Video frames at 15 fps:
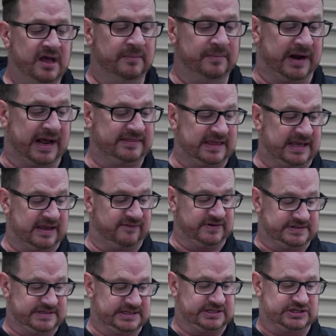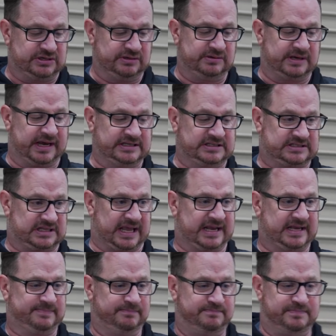But I think if you did 2 nice, like
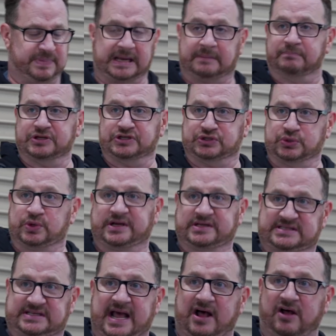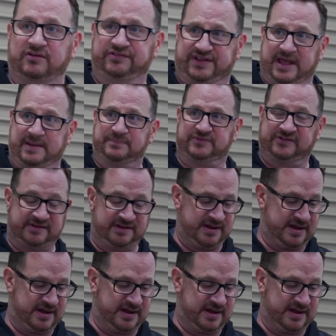big bazooka style tips